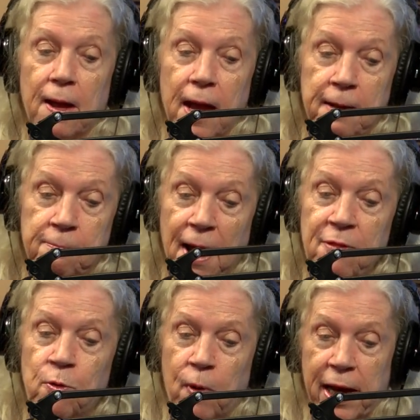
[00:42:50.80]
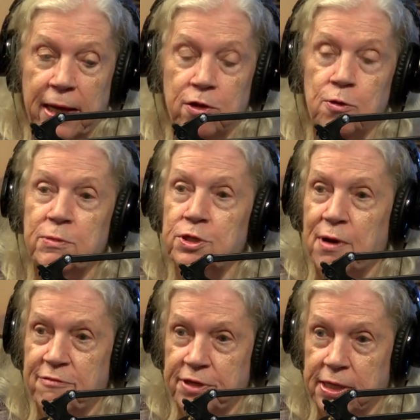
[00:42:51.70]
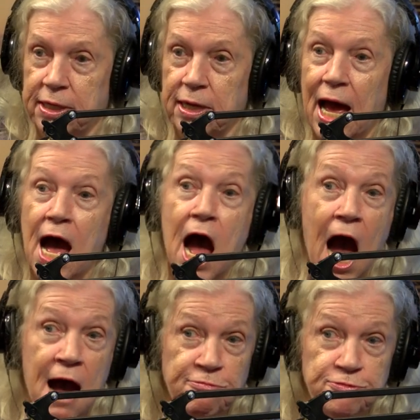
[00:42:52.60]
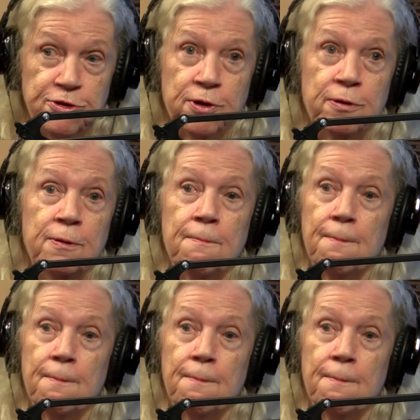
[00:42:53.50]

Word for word: And by the way, human trafficking after